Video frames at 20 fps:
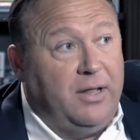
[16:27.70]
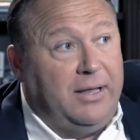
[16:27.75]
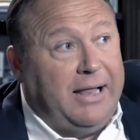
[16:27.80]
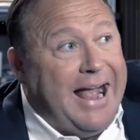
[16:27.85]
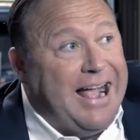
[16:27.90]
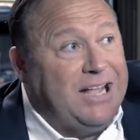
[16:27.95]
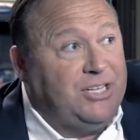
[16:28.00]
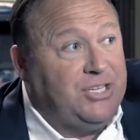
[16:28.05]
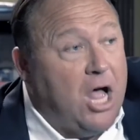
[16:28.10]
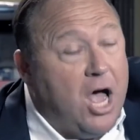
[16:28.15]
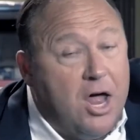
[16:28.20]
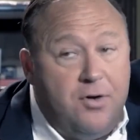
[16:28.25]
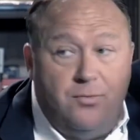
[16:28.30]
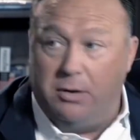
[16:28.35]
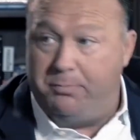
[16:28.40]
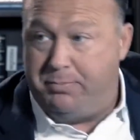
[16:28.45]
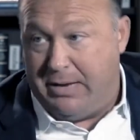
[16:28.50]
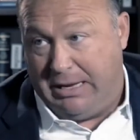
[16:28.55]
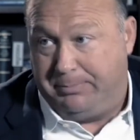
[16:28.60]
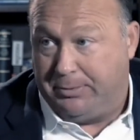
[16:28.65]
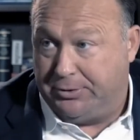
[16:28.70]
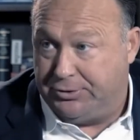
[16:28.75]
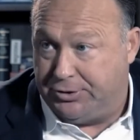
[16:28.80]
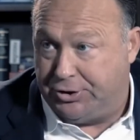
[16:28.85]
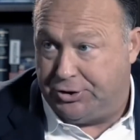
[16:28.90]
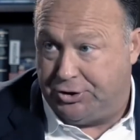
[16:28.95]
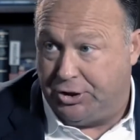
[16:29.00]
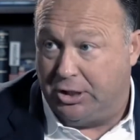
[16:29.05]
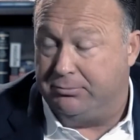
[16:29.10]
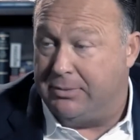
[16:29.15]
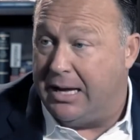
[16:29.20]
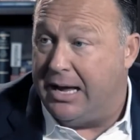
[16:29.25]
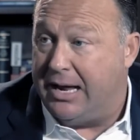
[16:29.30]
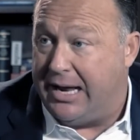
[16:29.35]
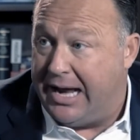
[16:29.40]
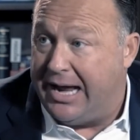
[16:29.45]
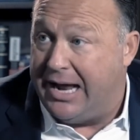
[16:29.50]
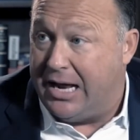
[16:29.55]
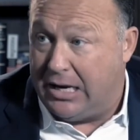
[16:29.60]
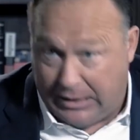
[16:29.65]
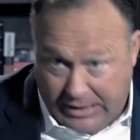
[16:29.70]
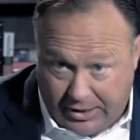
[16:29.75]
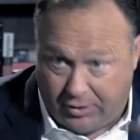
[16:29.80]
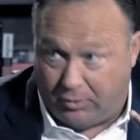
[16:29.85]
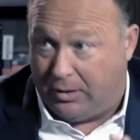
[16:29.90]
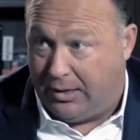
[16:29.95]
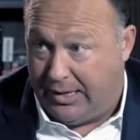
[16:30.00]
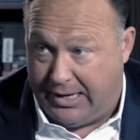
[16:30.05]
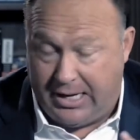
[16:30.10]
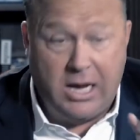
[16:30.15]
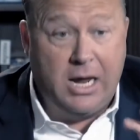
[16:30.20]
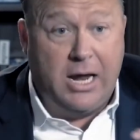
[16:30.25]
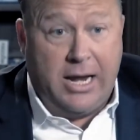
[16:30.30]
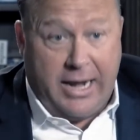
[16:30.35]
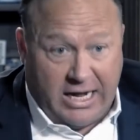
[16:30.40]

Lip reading: the last 100 people just shook my hand, literally.